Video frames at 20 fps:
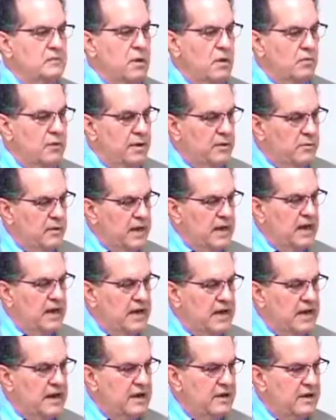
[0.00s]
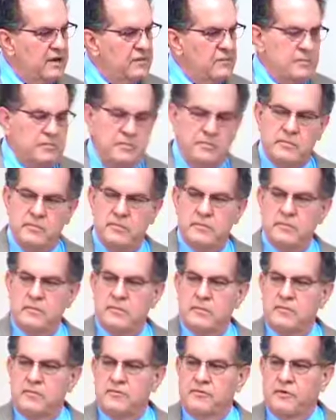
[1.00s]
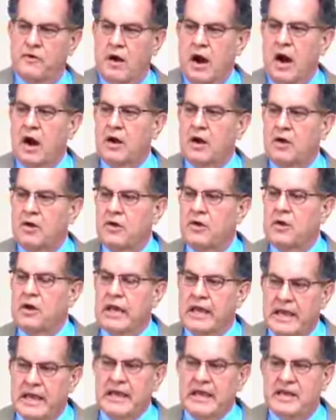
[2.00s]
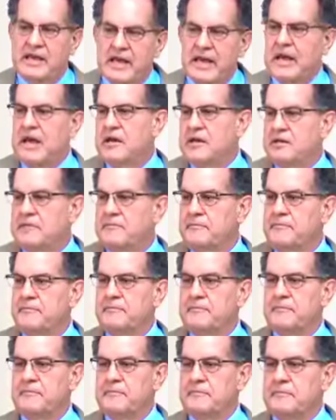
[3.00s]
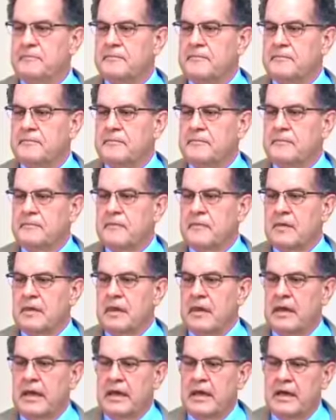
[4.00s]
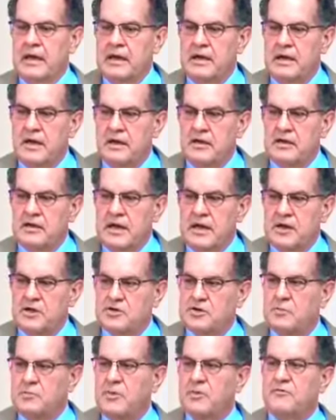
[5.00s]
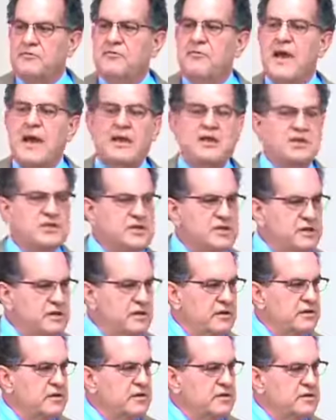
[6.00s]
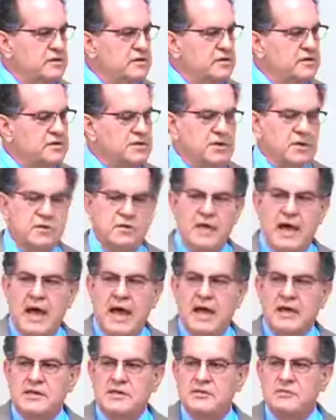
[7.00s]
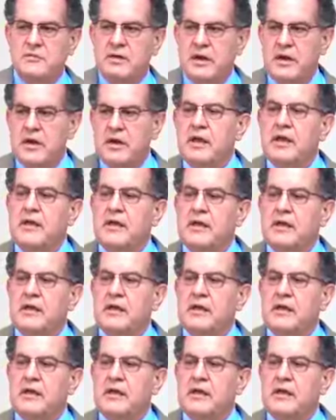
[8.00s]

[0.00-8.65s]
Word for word: what we read here for our good. He did it. And did it to perfection so that when